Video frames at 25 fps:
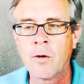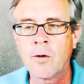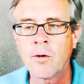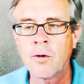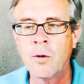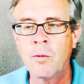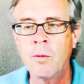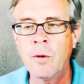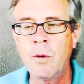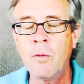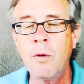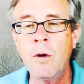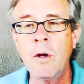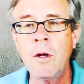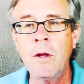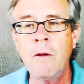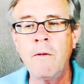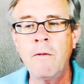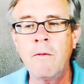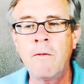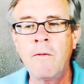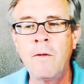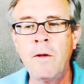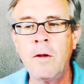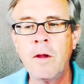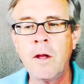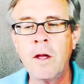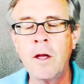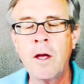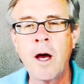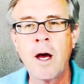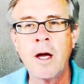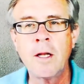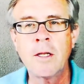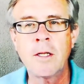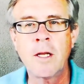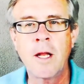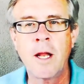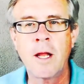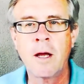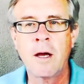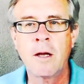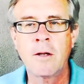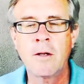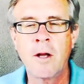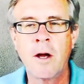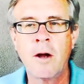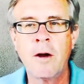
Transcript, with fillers: So we really feel that God's a